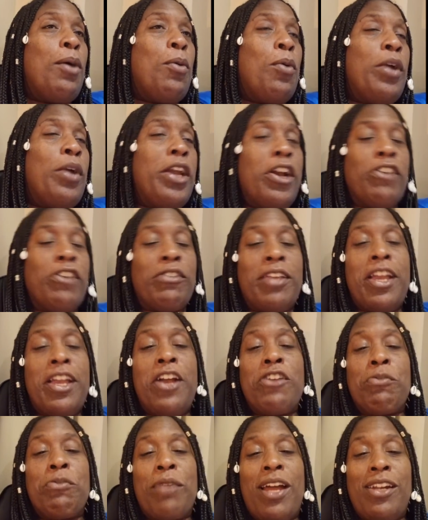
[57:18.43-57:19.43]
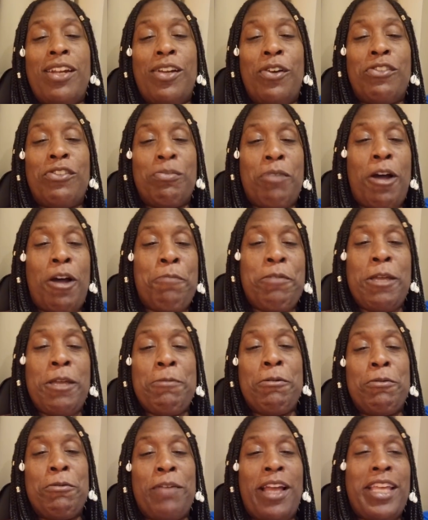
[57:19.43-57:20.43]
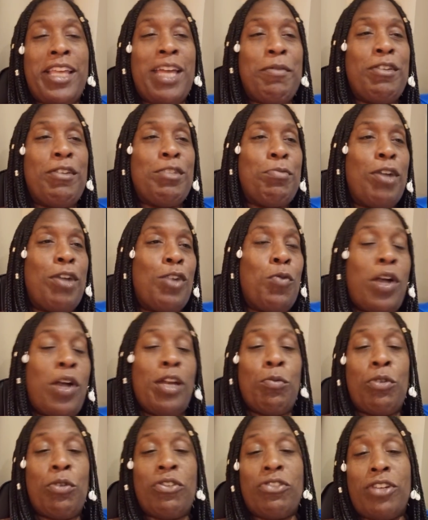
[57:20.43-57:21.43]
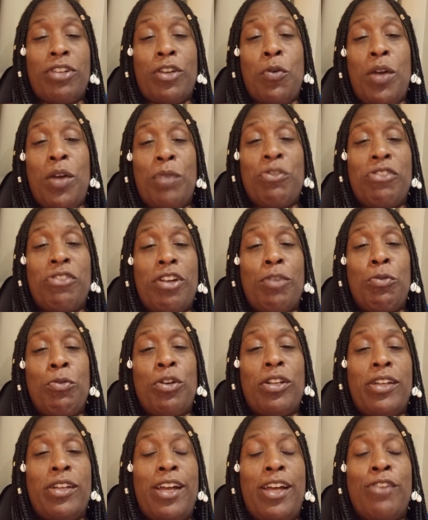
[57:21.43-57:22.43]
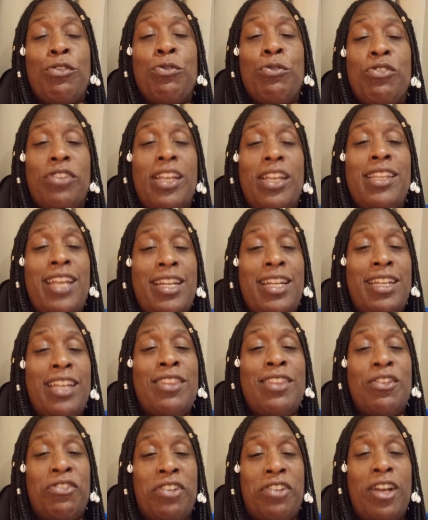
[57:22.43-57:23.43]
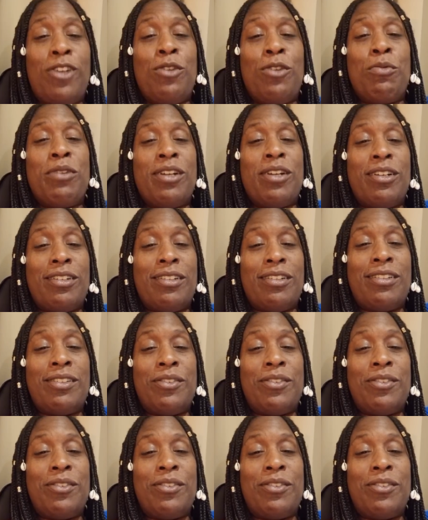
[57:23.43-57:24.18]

here's what I noticed about people that came into my the quantum shadow work class who said they did the shadow work.